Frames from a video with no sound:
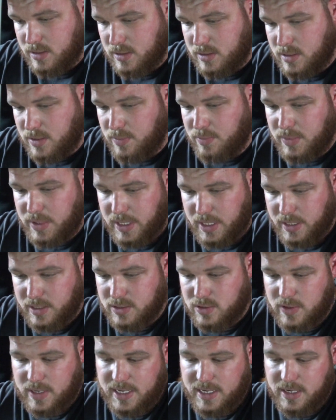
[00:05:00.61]
to me,
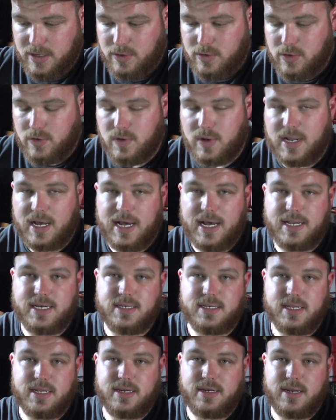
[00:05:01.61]
so I didn't do it. I
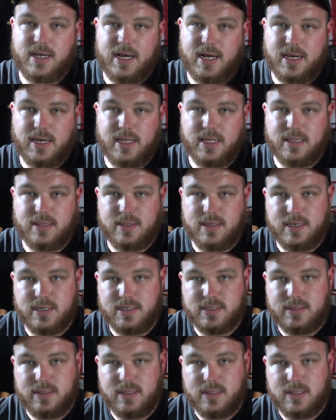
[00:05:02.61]
did not get the
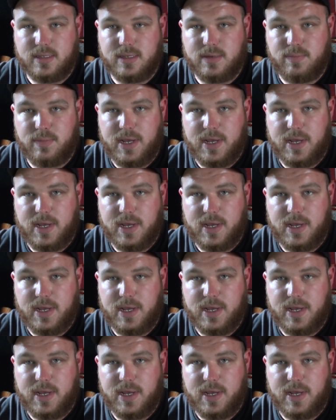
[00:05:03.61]
extended